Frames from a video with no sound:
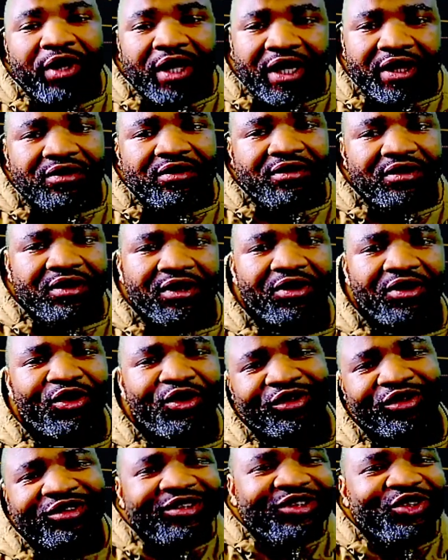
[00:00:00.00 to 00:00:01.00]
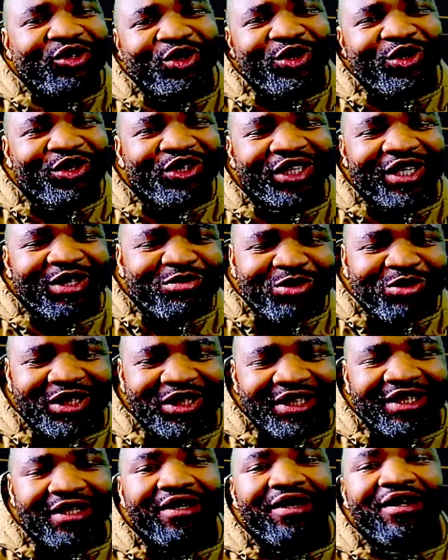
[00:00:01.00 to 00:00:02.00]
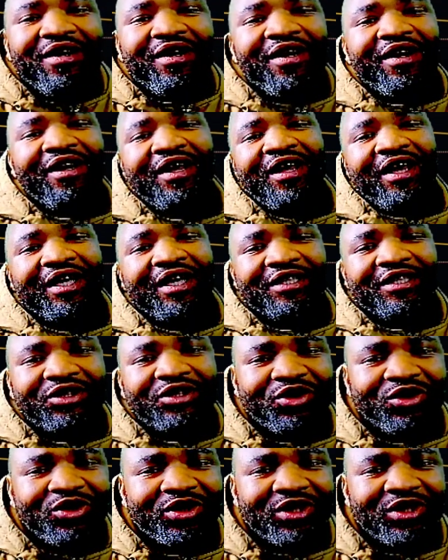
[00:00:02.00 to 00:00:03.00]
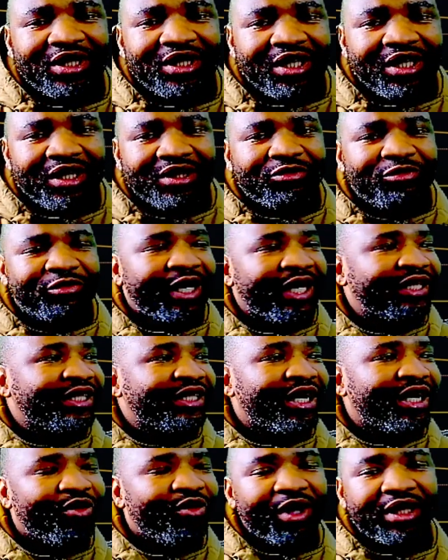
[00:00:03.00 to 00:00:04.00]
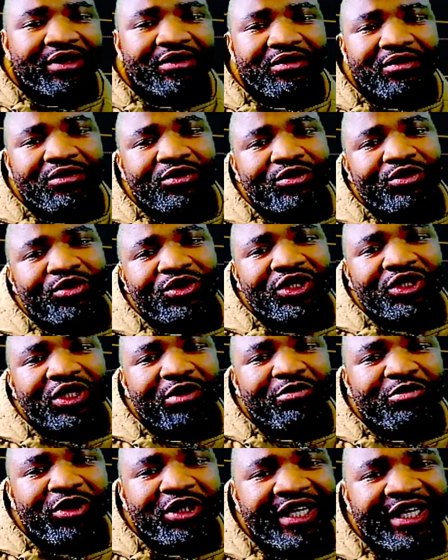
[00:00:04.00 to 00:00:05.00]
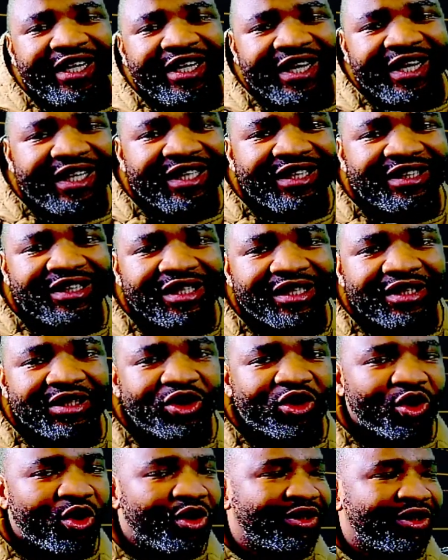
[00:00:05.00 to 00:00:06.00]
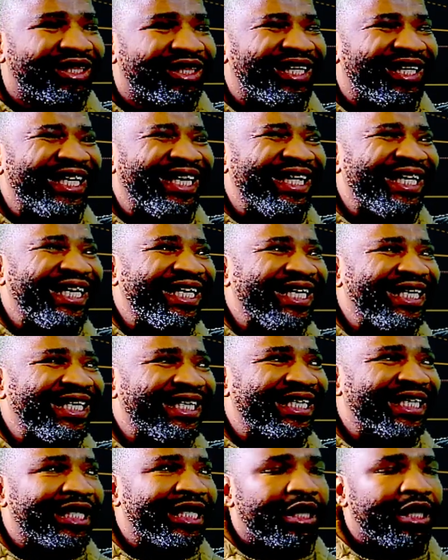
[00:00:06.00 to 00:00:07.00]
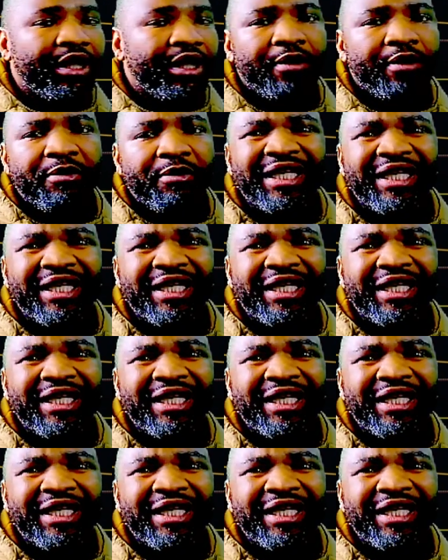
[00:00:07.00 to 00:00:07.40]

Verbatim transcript: still on the social media, as you can find our social media handles on the link. I mean, the